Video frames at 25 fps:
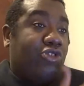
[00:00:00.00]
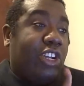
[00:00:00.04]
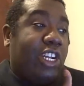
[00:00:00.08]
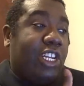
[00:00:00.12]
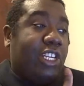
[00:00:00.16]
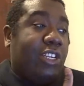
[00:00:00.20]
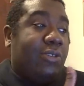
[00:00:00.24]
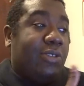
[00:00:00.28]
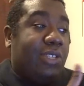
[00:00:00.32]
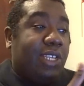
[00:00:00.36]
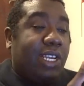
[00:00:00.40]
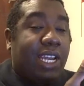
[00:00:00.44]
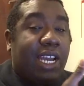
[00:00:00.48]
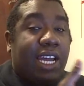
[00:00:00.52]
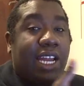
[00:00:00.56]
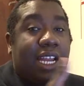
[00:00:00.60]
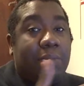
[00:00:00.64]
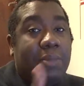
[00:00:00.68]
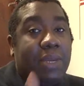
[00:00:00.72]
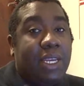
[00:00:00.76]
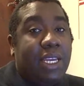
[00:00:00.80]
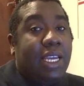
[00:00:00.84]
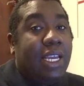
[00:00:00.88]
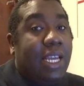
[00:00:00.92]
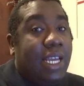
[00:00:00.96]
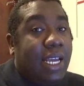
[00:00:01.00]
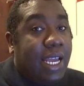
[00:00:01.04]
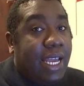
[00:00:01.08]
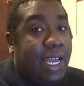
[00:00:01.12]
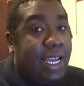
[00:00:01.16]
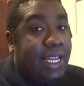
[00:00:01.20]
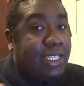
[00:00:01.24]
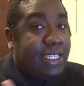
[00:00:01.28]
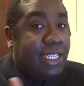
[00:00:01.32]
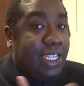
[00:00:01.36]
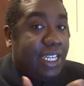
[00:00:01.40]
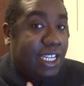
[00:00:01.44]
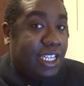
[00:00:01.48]
are trying to use the economy
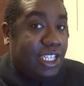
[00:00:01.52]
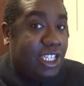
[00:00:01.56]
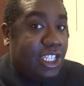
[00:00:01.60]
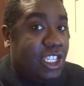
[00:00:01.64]
as an